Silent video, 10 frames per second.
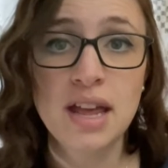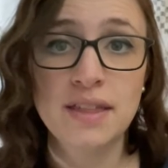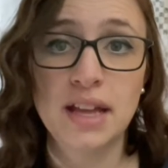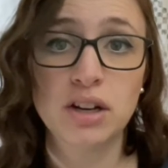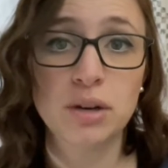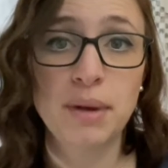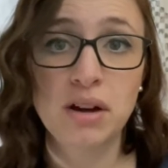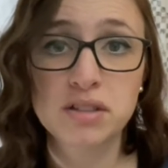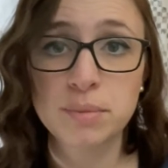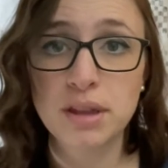then her
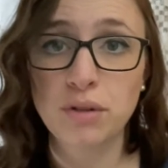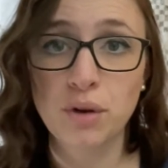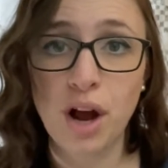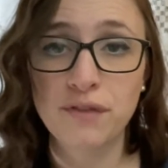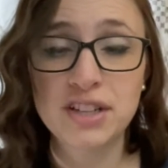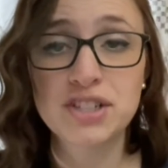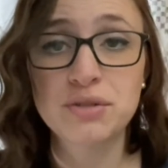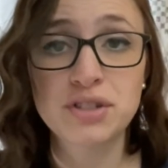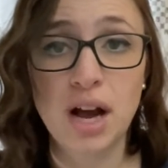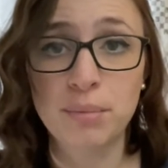balance would be thrown off and she
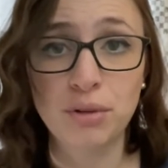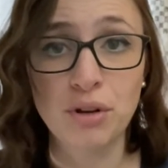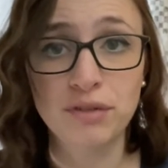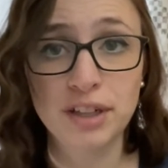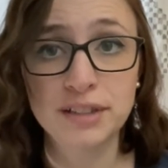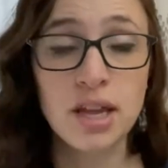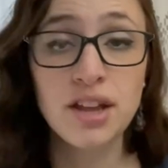would topple over.